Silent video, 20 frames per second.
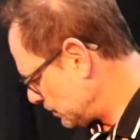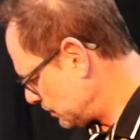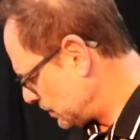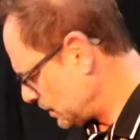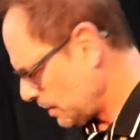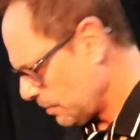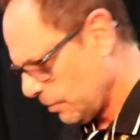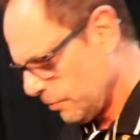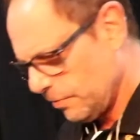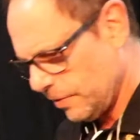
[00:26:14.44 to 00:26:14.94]

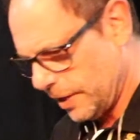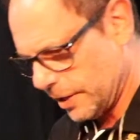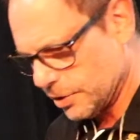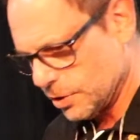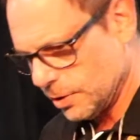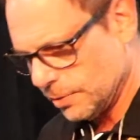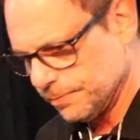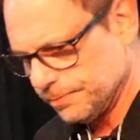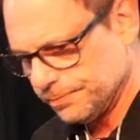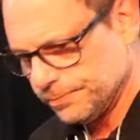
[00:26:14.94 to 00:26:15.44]
some
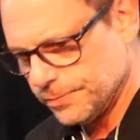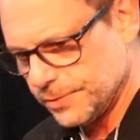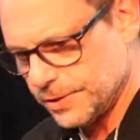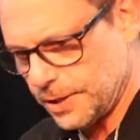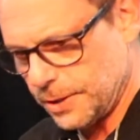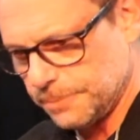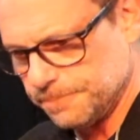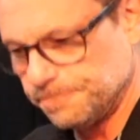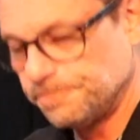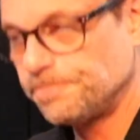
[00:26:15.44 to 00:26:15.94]
affection.
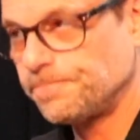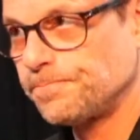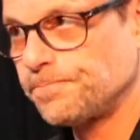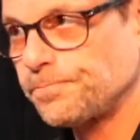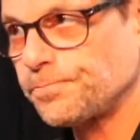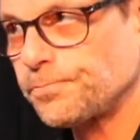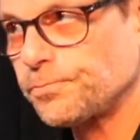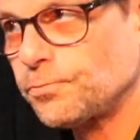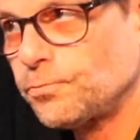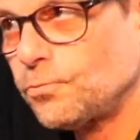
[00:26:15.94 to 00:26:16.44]
Mainly a
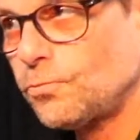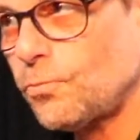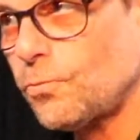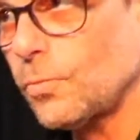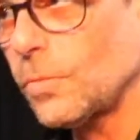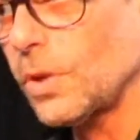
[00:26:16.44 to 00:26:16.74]
strat guy.